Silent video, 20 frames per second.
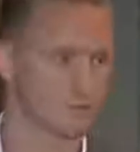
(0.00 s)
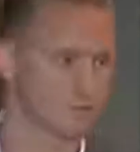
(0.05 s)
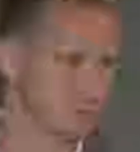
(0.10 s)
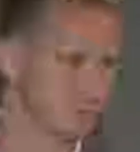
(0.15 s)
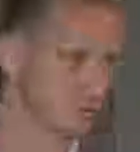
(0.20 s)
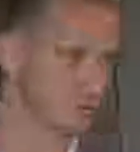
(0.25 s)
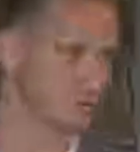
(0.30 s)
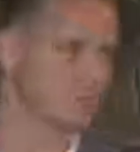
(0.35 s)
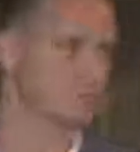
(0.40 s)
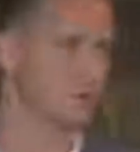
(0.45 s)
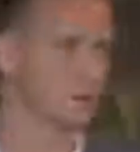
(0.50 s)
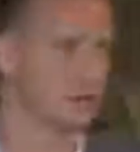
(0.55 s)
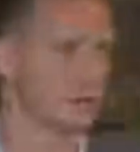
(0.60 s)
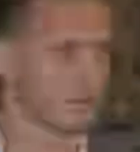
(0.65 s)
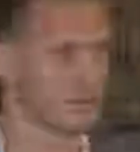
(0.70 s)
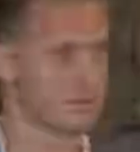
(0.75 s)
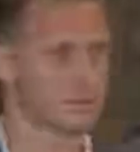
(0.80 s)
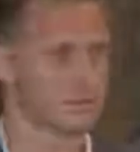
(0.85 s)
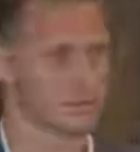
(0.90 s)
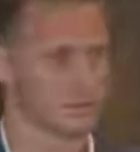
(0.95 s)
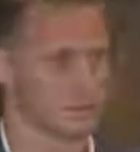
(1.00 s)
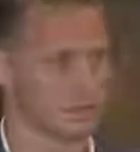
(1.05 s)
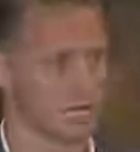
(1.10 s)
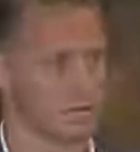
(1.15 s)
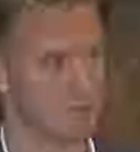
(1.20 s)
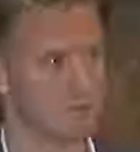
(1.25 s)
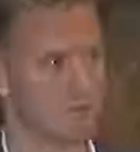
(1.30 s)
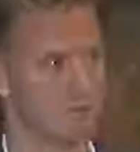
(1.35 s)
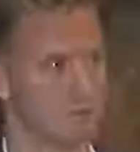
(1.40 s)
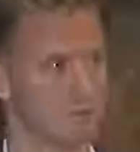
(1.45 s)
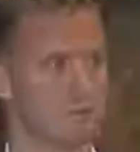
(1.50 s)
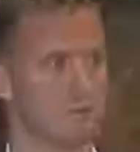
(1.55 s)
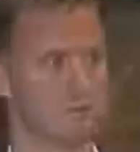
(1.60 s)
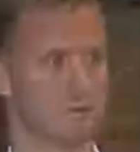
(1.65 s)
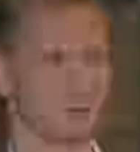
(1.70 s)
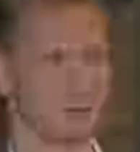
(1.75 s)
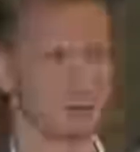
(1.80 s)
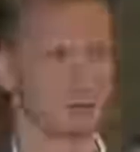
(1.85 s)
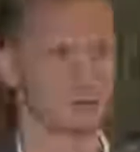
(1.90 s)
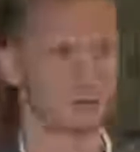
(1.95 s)
physical dependence, just to name a few,
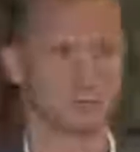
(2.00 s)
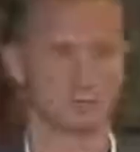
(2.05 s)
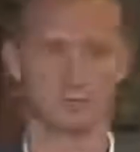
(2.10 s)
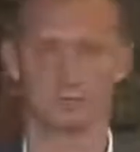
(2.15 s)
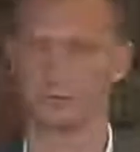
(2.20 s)
are some of